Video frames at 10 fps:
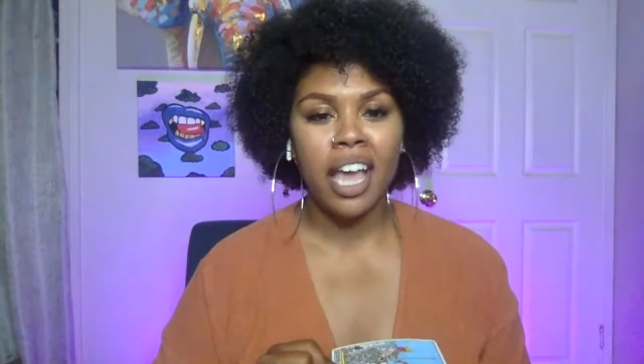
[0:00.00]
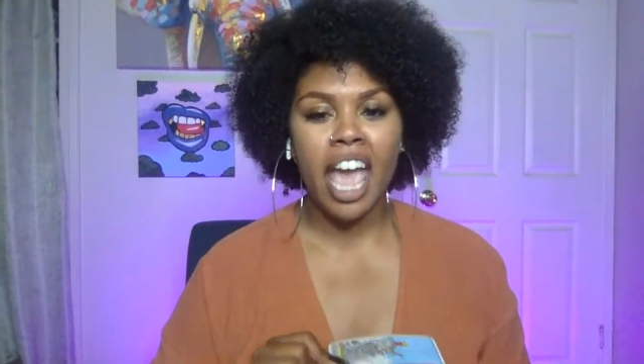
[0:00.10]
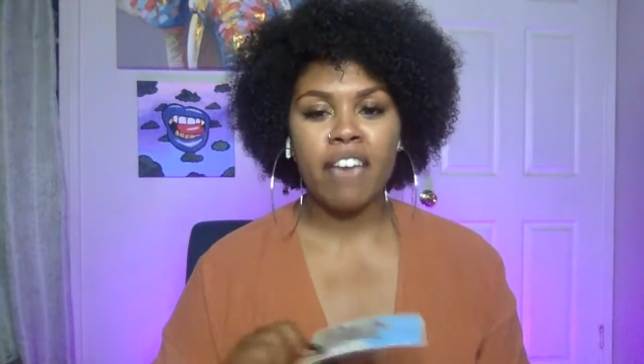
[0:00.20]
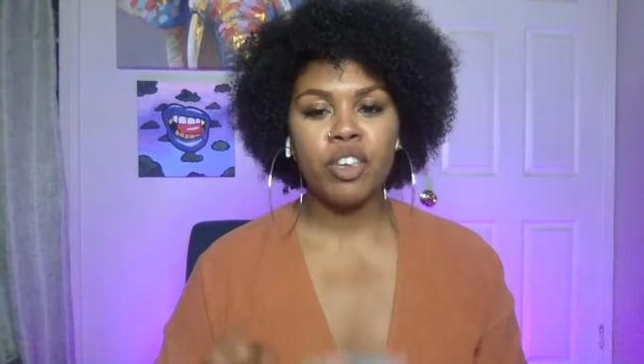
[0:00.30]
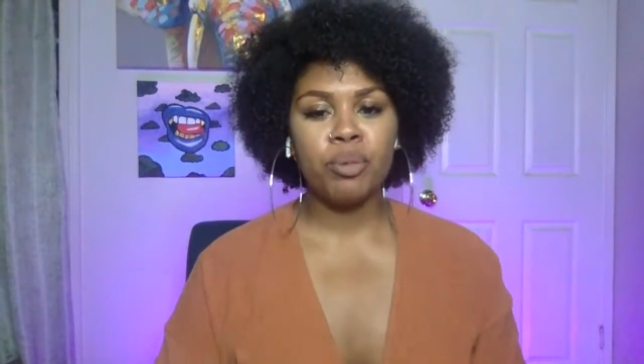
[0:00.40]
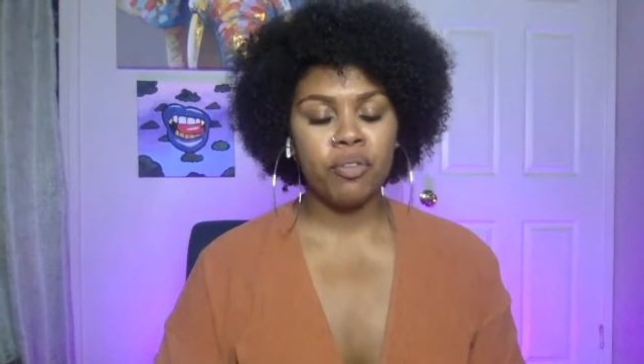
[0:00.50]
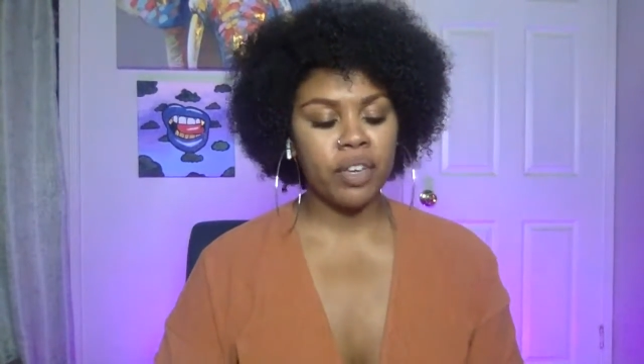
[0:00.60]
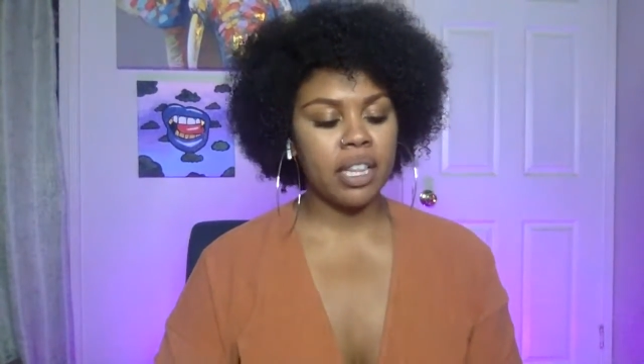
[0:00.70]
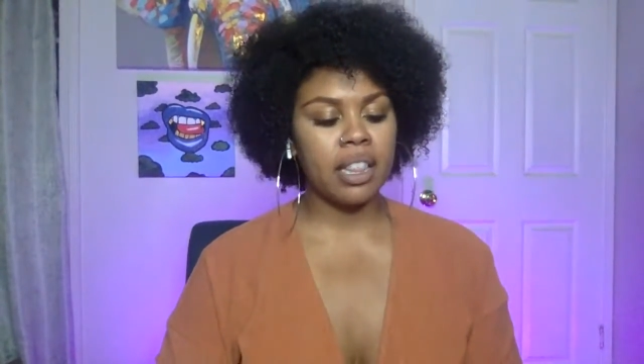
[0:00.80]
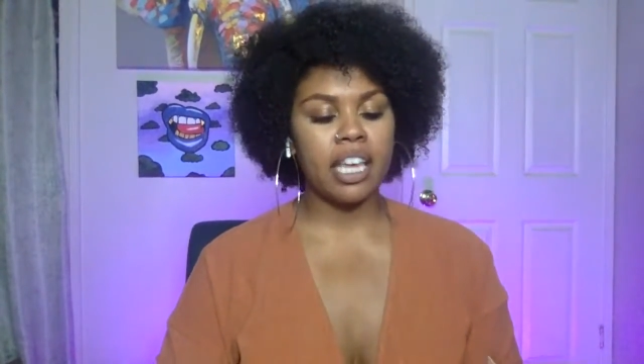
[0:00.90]
If you've been
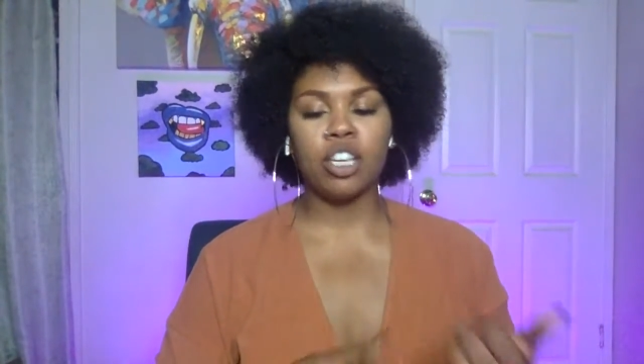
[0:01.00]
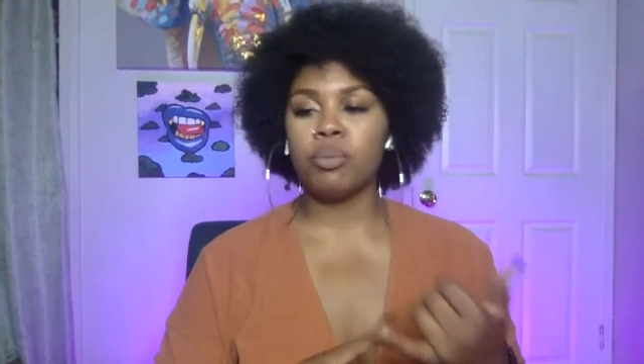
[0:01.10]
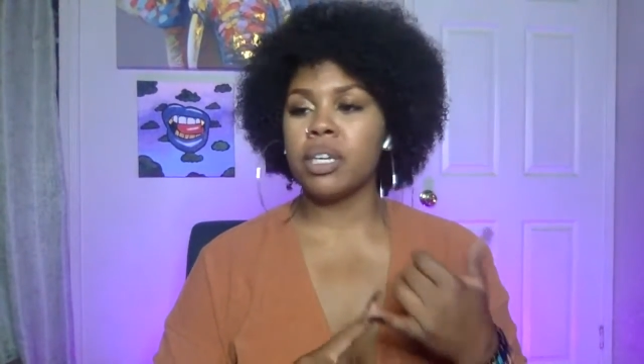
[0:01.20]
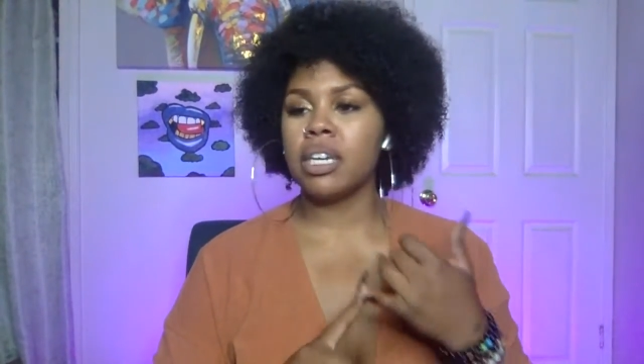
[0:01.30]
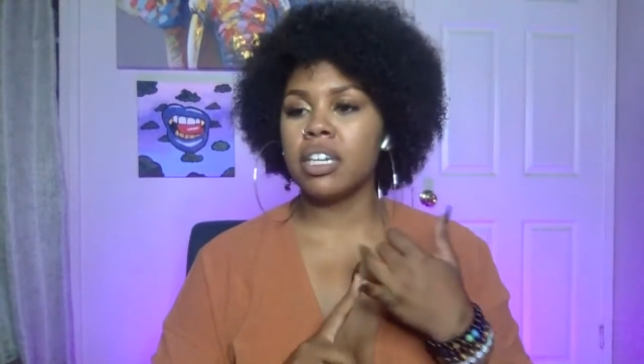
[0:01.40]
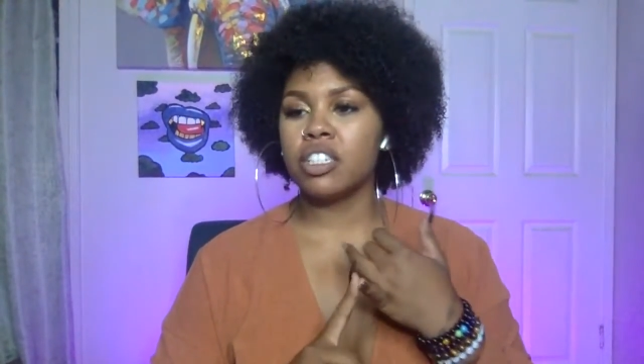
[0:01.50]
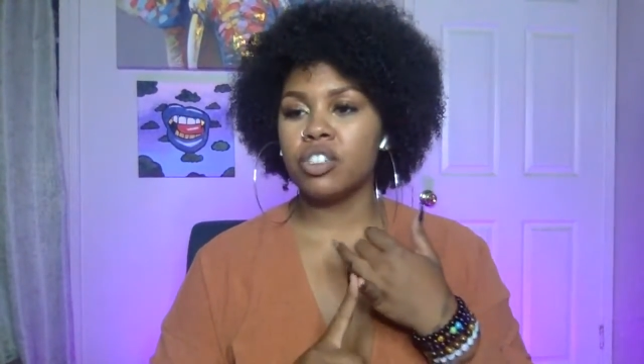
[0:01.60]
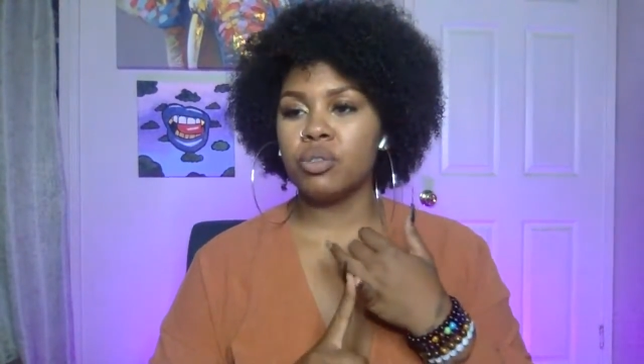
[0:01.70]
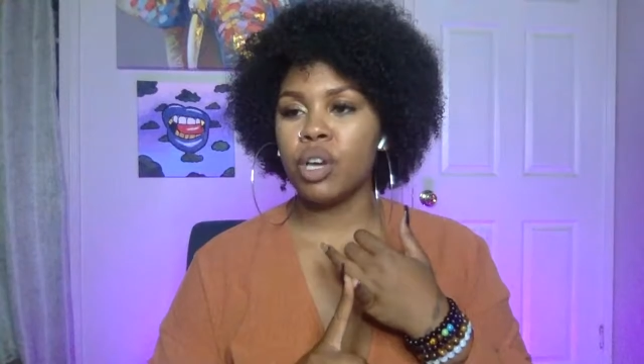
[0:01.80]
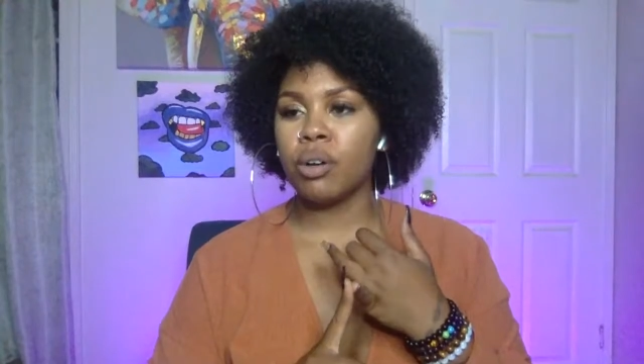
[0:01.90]
feeling like you've been needing to
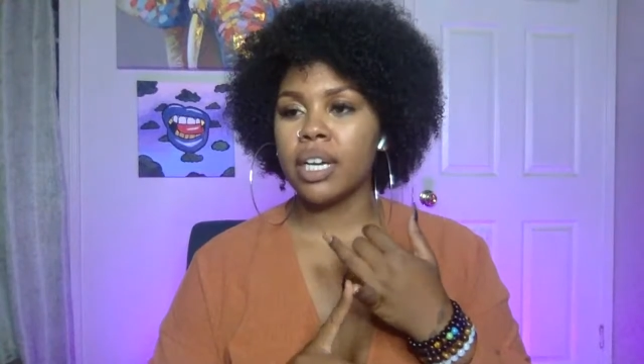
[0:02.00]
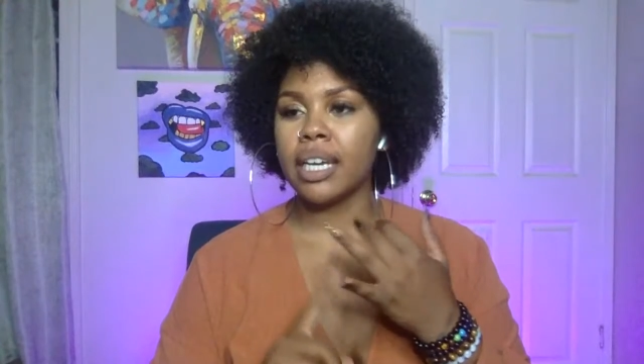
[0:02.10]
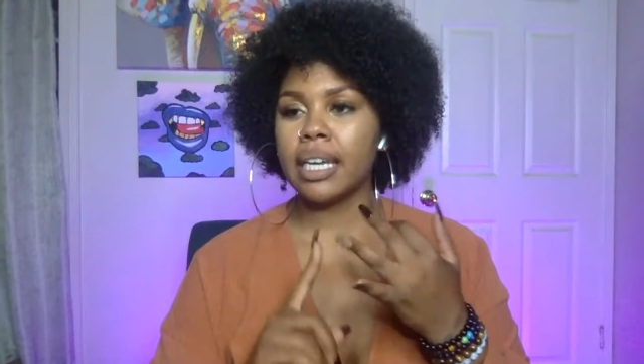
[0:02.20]
do yoga,